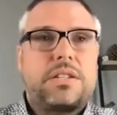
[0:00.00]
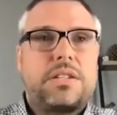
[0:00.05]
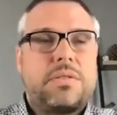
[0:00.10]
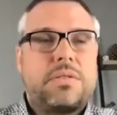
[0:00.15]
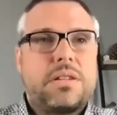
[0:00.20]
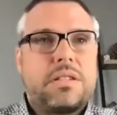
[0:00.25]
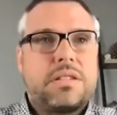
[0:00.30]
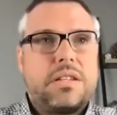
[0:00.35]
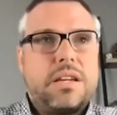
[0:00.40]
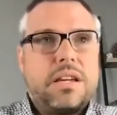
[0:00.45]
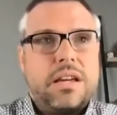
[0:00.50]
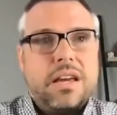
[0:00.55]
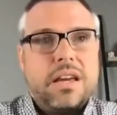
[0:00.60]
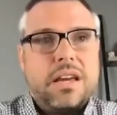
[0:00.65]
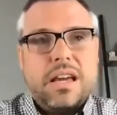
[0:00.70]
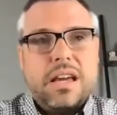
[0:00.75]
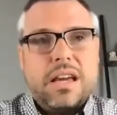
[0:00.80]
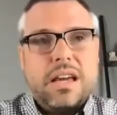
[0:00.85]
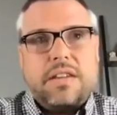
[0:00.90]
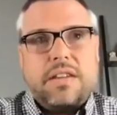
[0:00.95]
You can see
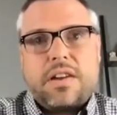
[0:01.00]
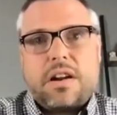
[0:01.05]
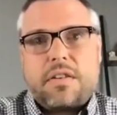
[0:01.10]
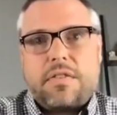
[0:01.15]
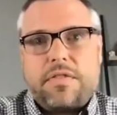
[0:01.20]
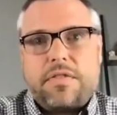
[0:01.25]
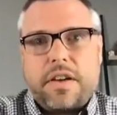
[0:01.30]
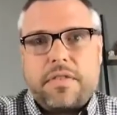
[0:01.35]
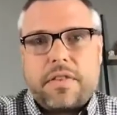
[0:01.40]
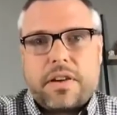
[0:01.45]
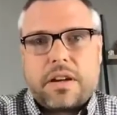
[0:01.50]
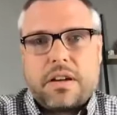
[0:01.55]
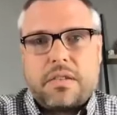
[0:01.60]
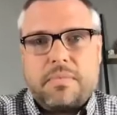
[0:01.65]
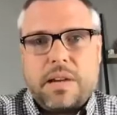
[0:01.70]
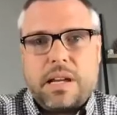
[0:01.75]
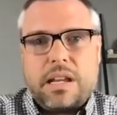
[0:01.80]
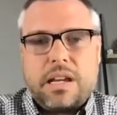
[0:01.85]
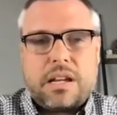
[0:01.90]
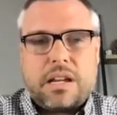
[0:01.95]
even our favorite
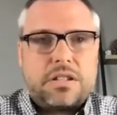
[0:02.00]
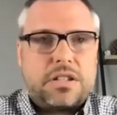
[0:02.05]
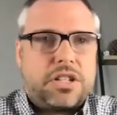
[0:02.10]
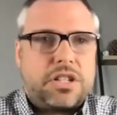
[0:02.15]
comedians,